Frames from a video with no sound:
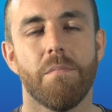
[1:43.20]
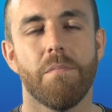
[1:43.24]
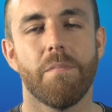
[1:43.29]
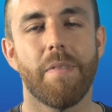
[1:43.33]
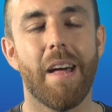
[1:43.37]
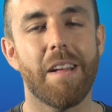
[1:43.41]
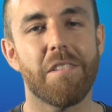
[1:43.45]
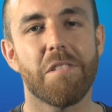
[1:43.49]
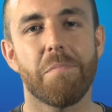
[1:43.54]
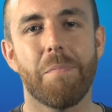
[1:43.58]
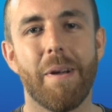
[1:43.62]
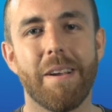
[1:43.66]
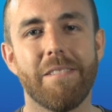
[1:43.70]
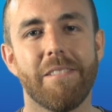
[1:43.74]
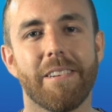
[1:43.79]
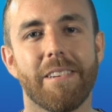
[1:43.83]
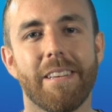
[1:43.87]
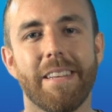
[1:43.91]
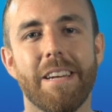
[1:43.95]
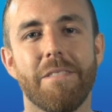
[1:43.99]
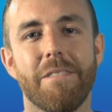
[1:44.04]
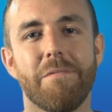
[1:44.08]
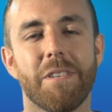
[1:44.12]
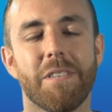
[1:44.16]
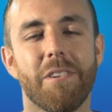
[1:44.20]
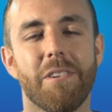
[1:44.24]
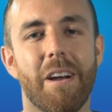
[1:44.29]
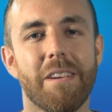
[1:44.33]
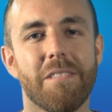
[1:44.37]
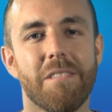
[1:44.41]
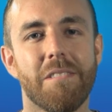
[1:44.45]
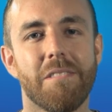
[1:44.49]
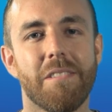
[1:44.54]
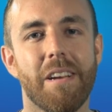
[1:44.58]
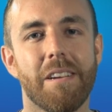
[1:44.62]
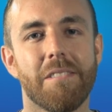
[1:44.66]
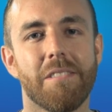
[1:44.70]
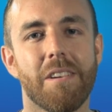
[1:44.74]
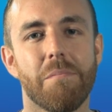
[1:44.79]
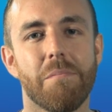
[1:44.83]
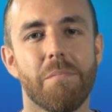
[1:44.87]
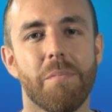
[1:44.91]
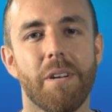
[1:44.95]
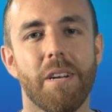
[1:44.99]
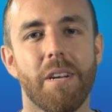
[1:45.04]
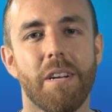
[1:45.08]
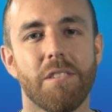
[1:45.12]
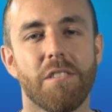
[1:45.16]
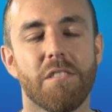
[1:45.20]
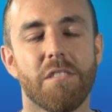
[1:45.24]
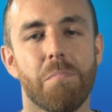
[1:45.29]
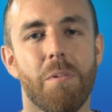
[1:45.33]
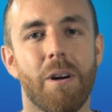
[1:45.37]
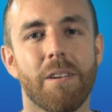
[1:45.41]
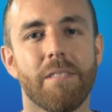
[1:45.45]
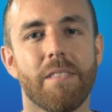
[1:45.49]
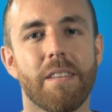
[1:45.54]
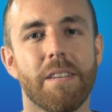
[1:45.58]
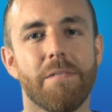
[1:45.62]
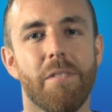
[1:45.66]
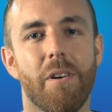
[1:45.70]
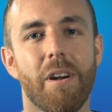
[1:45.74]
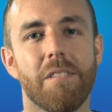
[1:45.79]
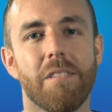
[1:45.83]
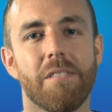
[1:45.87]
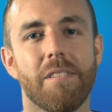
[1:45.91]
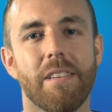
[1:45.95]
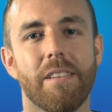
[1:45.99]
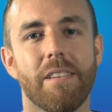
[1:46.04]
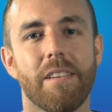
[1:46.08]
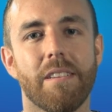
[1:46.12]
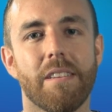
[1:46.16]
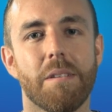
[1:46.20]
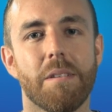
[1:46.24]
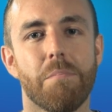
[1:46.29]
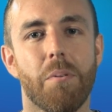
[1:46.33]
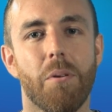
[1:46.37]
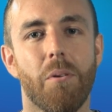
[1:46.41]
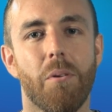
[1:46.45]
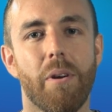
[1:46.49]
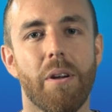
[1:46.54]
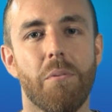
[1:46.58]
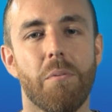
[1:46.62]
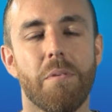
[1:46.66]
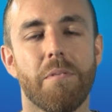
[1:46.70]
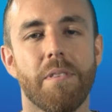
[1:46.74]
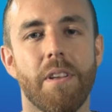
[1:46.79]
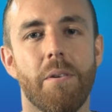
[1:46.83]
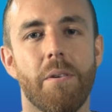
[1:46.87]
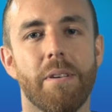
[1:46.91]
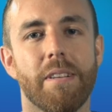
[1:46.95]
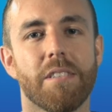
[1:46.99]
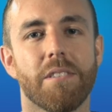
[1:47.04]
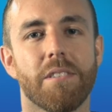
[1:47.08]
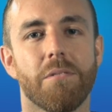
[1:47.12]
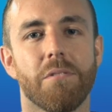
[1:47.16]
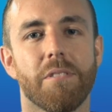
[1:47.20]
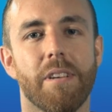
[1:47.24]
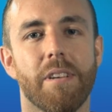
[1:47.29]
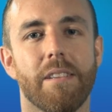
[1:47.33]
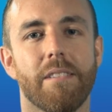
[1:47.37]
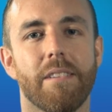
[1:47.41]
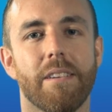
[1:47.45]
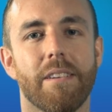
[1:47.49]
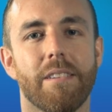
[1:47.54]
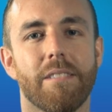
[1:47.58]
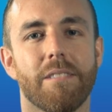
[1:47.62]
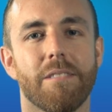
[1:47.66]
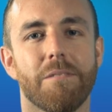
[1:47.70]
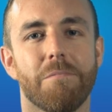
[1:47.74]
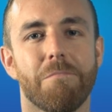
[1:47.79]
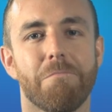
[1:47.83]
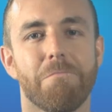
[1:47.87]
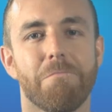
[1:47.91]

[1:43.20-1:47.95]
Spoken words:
That's basically it for Tizen setup. Just plug the device in and deploy with no additional settings.